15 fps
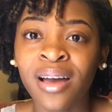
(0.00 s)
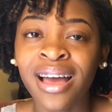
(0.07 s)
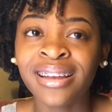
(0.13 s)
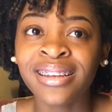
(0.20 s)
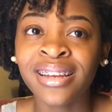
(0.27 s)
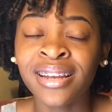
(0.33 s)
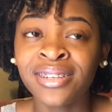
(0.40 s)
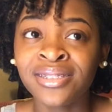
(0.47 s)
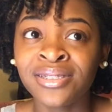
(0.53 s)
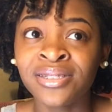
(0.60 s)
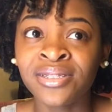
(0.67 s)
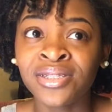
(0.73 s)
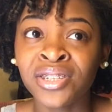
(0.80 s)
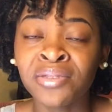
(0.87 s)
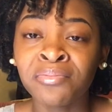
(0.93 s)
I didn't
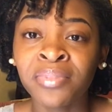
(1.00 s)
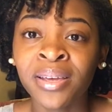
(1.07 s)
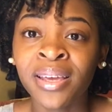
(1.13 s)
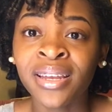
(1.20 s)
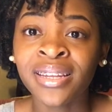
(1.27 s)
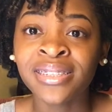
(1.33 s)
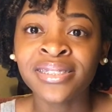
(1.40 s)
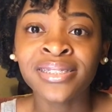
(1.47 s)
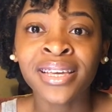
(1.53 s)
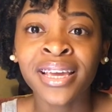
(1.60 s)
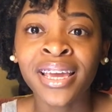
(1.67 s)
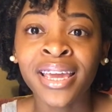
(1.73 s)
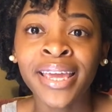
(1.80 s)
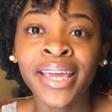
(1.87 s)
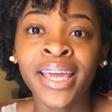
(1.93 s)
just jump in and
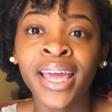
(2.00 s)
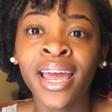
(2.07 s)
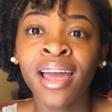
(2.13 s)
say,